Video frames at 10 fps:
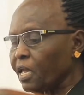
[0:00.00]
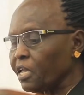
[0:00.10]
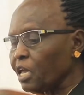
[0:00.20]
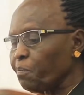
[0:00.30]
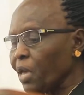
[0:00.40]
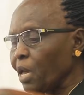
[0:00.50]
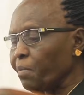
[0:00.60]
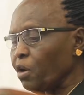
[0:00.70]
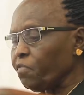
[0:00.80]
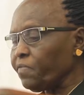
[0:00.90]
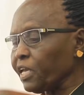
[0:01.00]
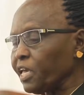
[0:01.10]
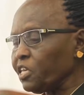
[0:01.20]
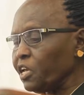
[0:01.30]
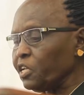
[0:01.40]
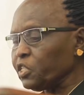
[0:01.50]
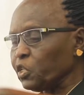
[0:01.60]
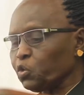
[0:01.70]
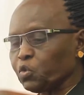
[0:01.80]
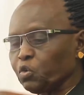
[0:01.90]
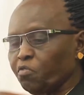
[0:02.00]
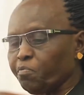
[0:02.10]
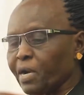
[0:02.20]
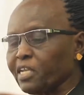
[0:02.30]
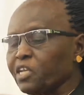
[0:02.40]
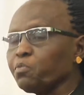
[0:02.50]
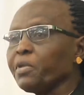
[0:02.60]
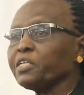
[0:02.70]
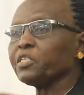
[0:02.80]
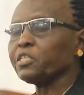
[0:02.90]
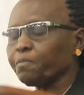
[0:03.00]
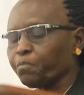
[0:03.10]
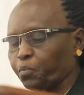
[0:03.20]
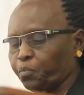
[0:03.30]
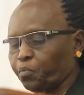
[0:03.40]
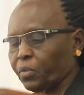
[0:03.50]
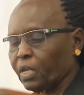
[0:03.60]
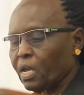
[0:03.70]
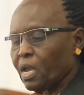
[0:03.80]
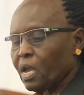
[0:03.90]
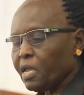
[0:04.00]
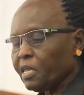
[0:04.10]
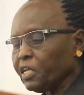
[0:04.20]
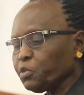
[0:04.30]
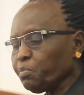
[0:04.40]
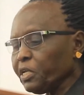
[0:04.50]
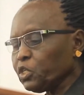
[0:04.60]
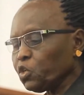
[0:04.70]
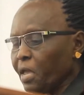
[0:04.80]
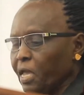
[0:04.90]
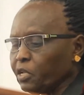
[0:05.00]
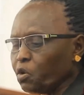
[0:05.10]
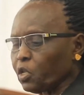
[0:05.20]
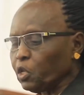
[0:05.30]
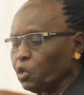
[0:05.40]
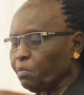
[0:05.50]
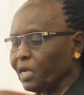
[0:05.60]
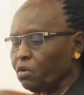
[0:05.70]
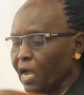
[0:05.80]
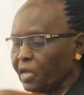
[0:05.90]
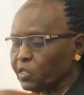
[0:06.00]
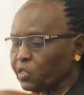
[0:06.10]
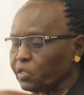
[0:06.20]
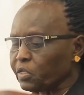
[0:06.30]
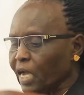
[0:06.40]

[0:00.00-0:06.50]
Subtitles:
and a member of the Kenya Institute of Management. He has been trained on human rights